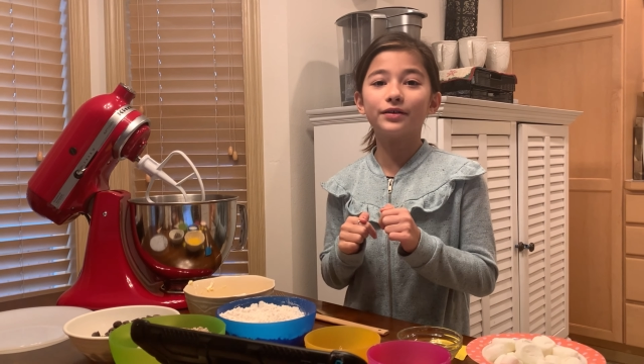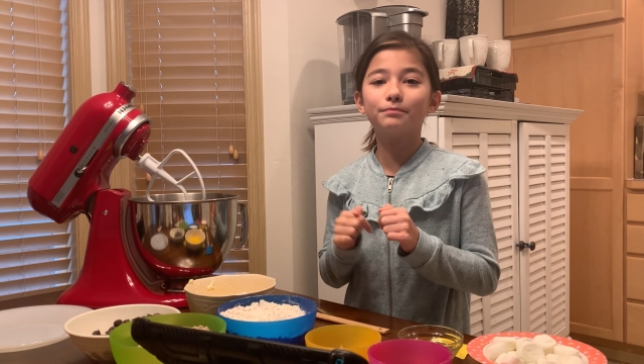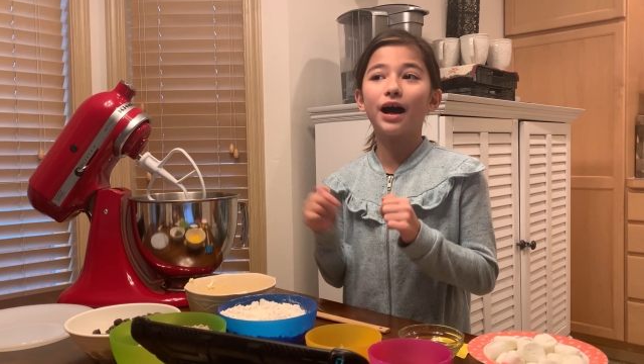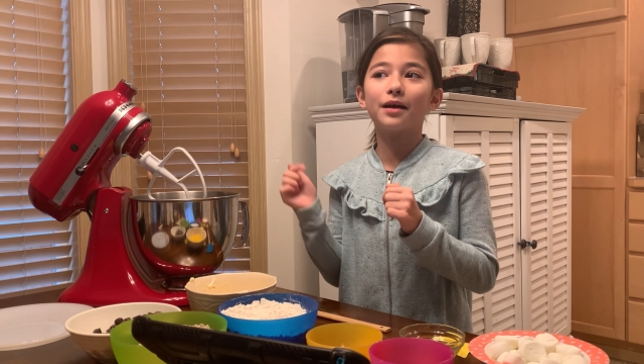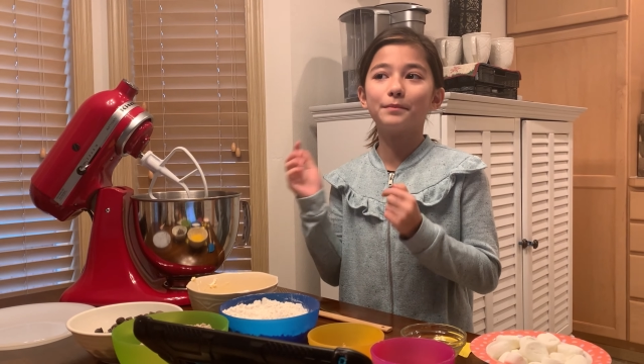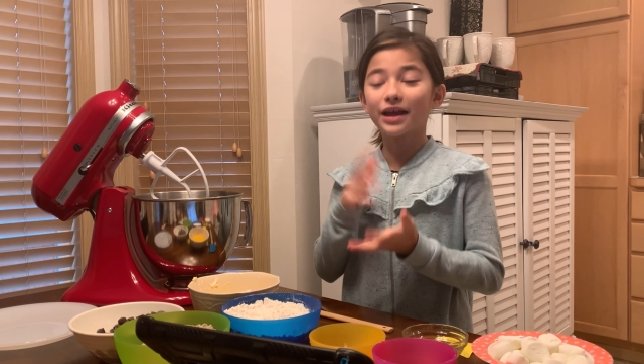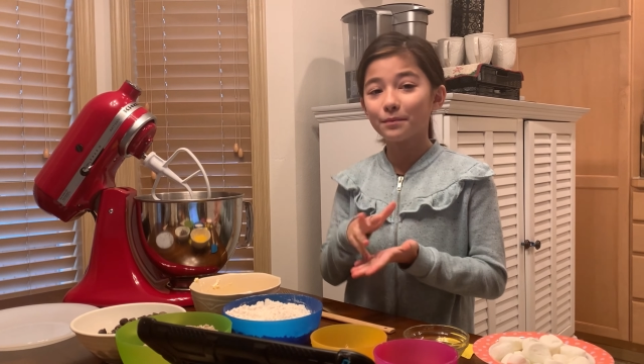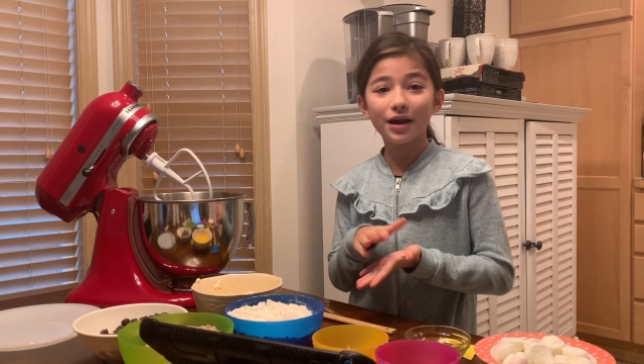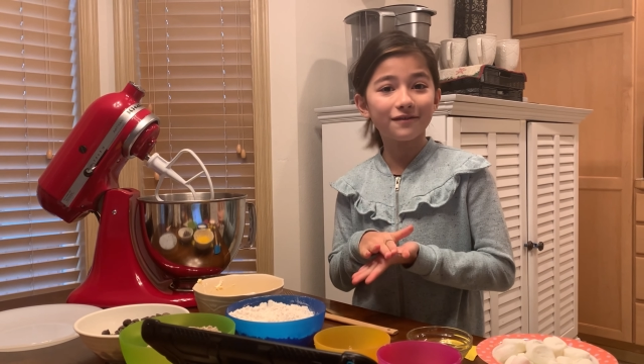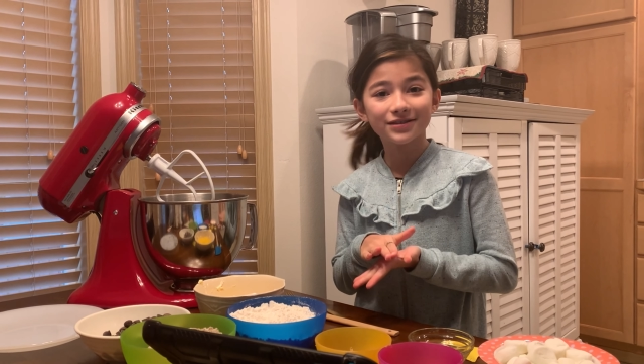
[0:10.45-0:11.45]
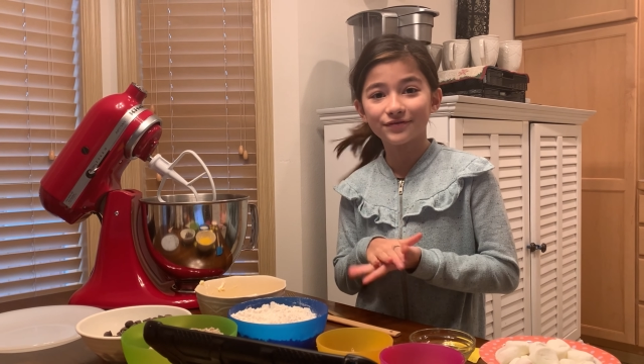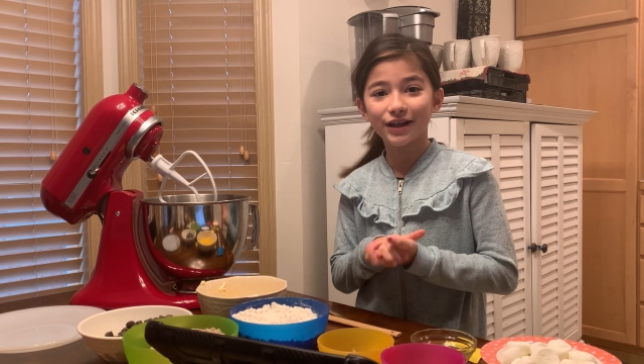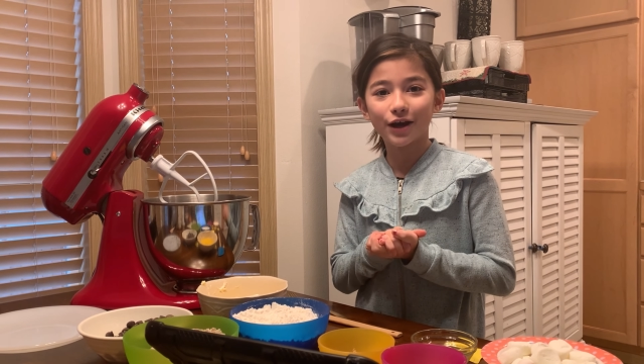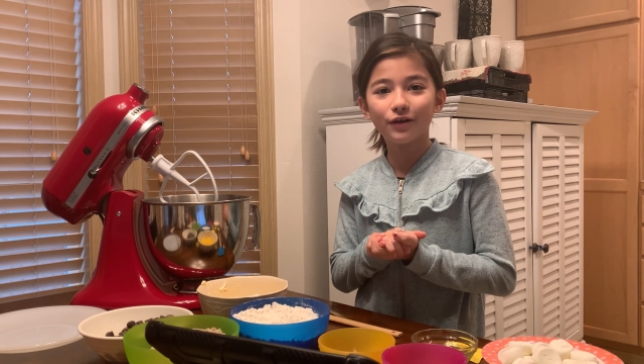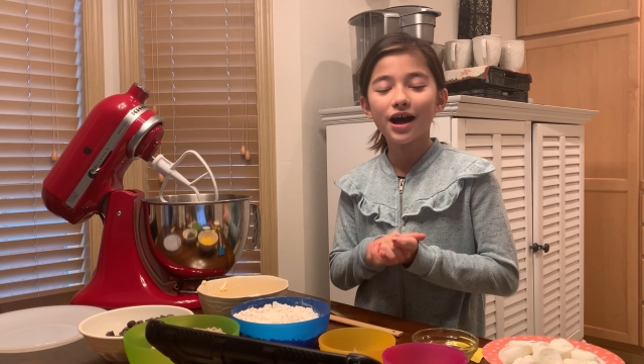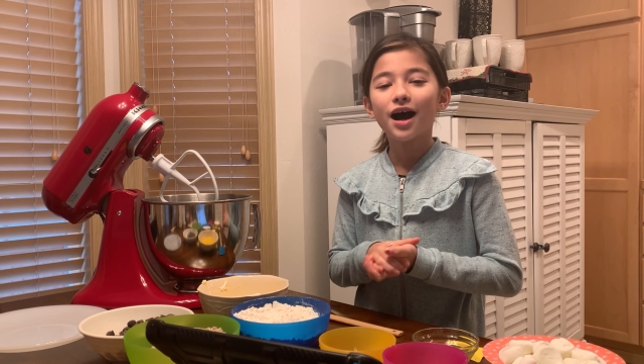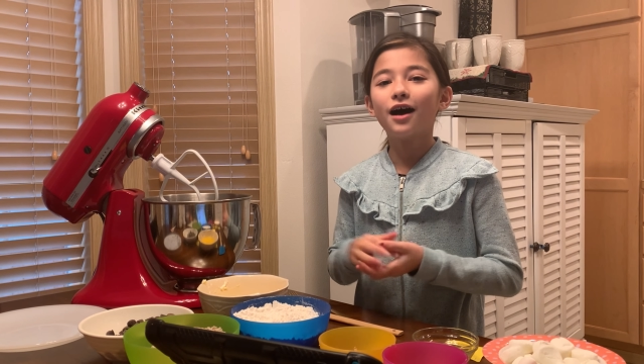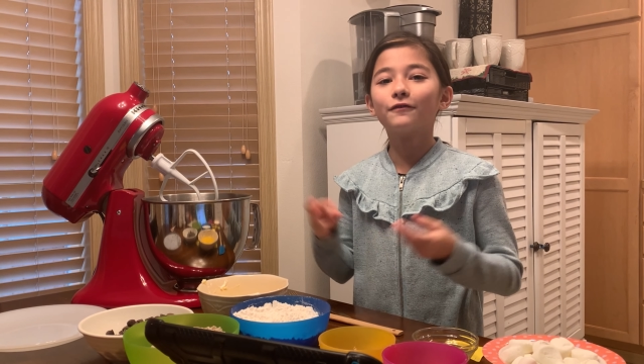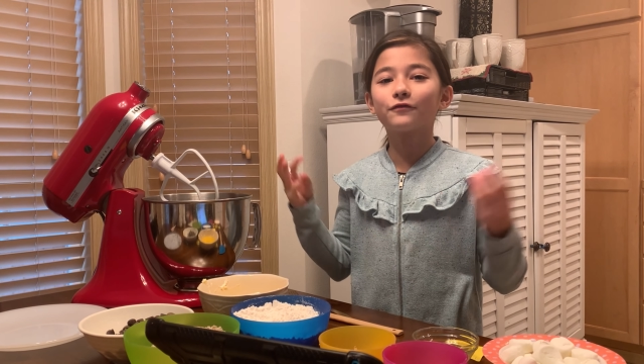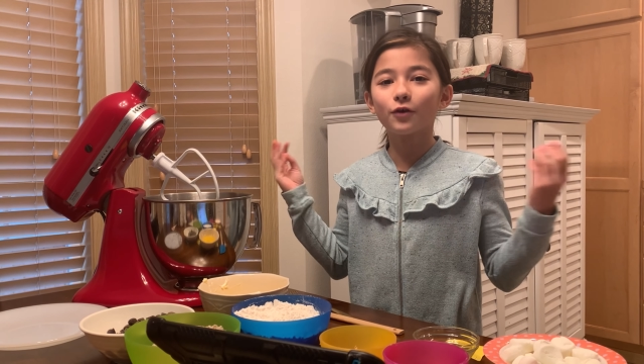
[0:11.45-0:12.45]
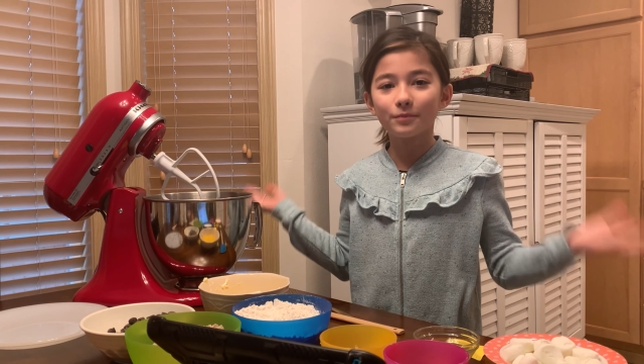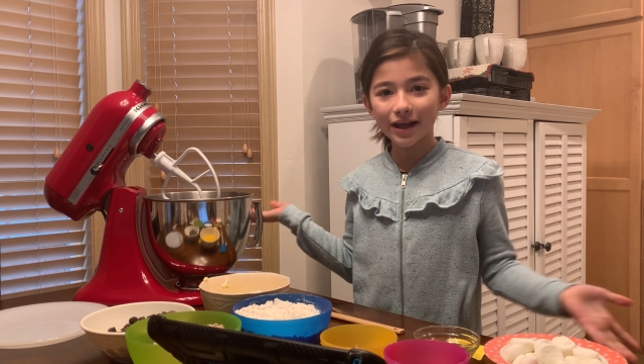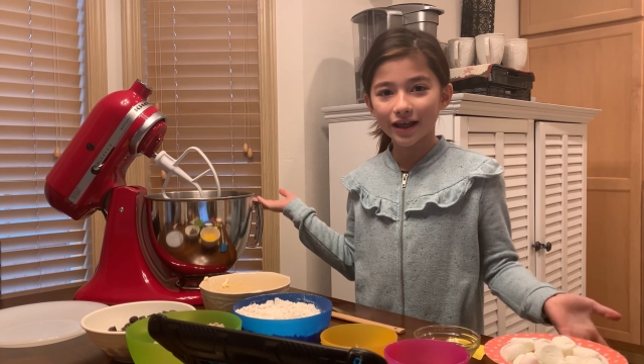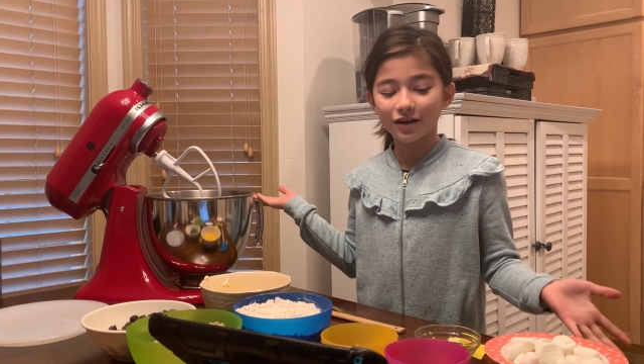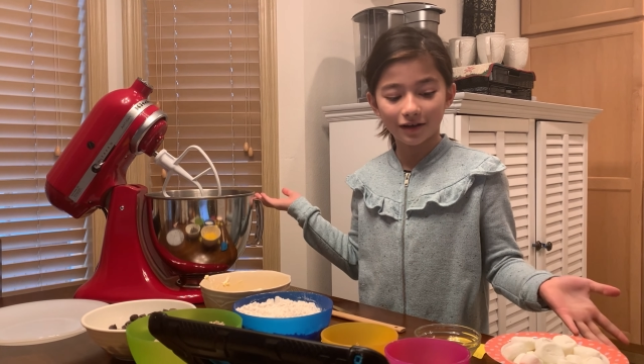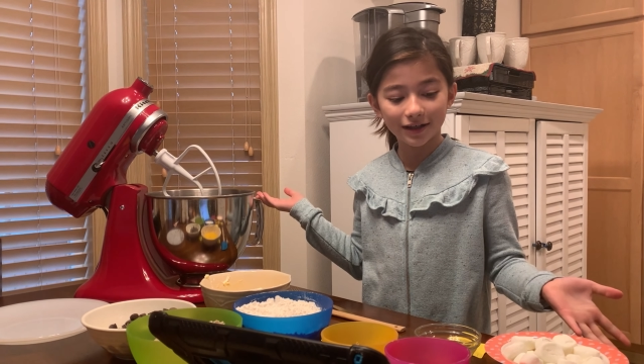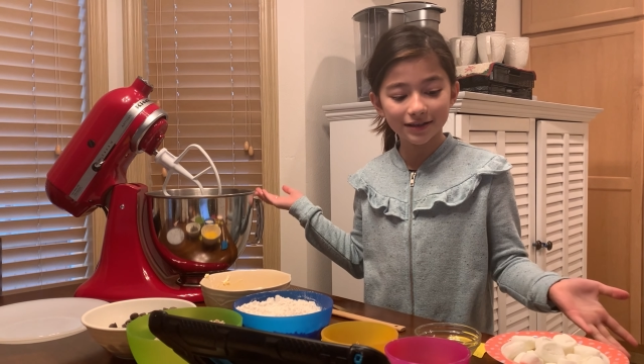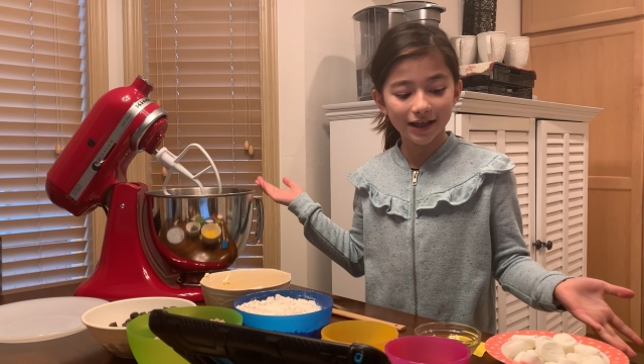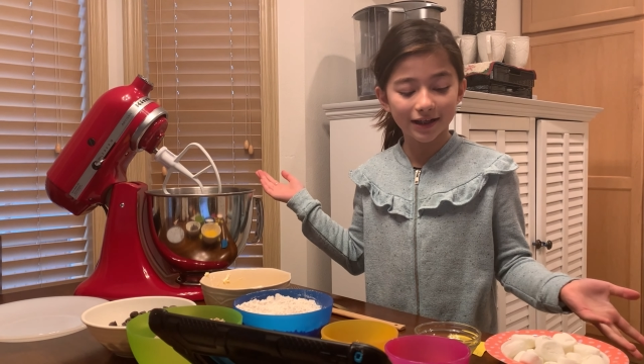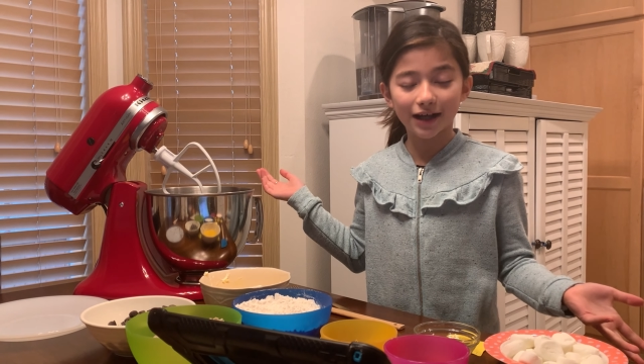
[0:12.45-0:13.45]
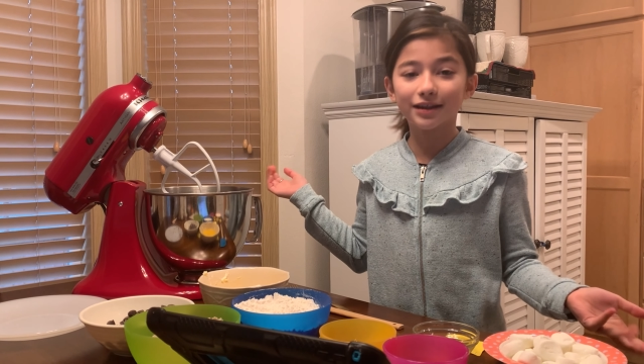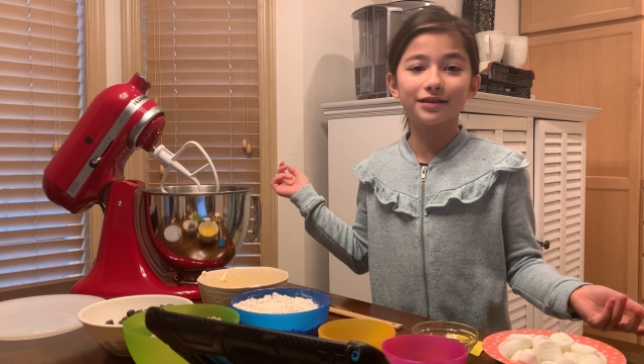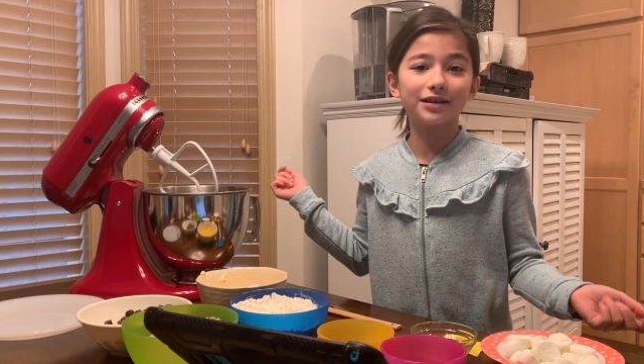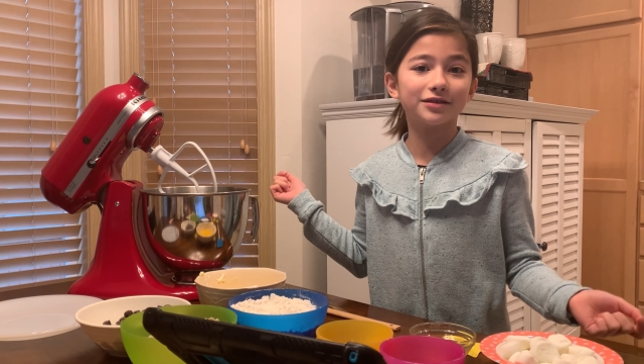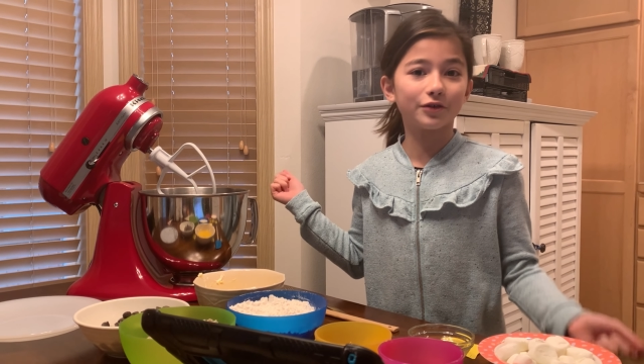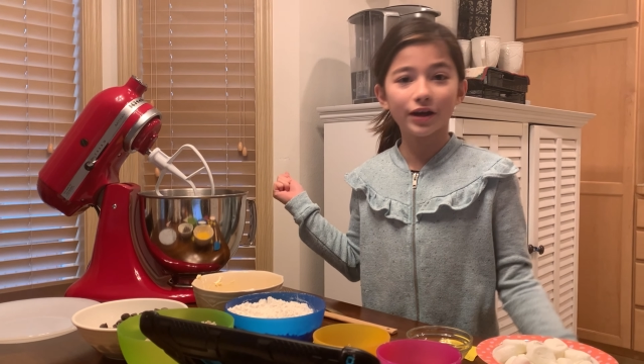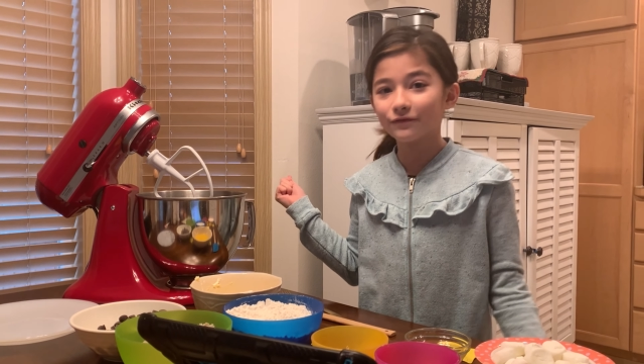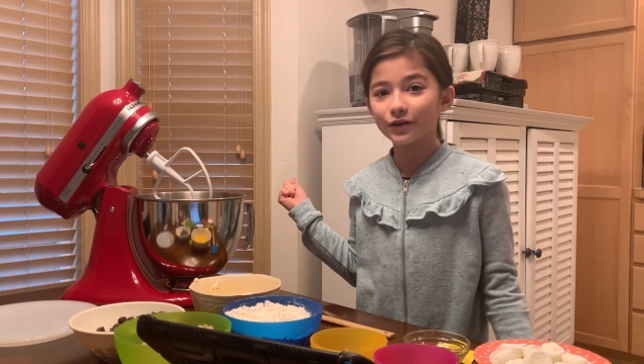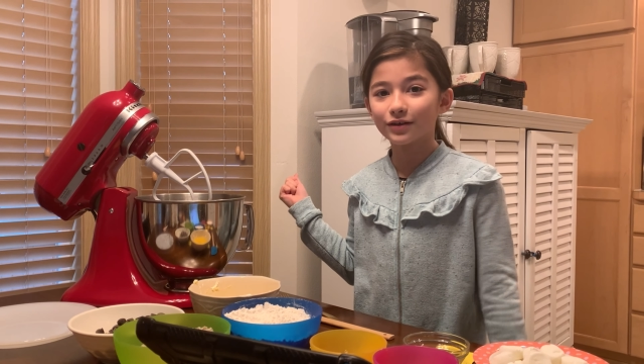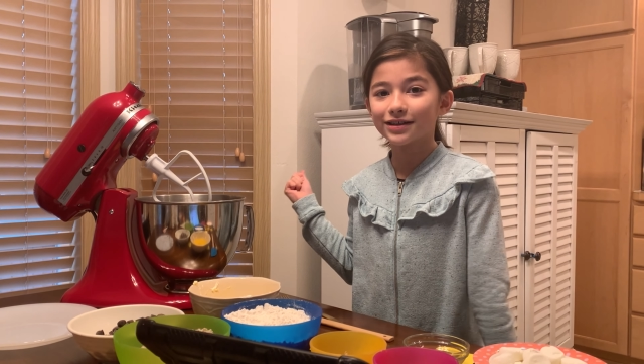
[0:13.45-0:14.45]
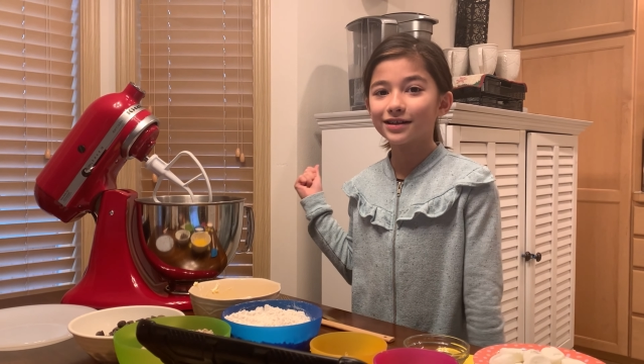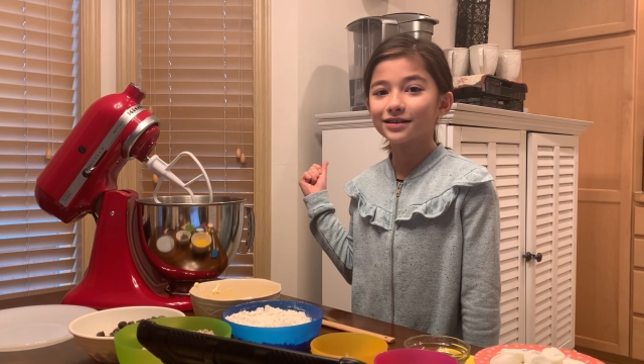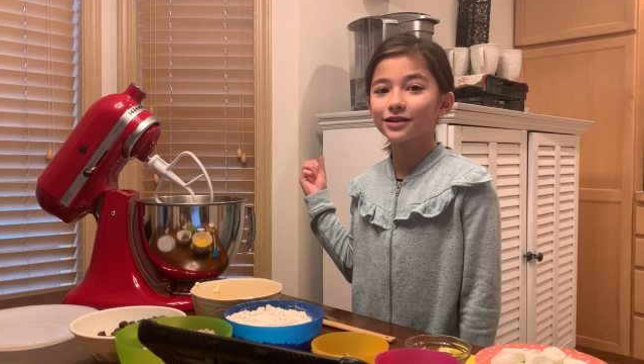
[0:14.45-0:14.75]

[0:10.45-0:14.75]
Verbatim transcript: my making breakfast video uh, for making cookies, and I think that is a great video idea,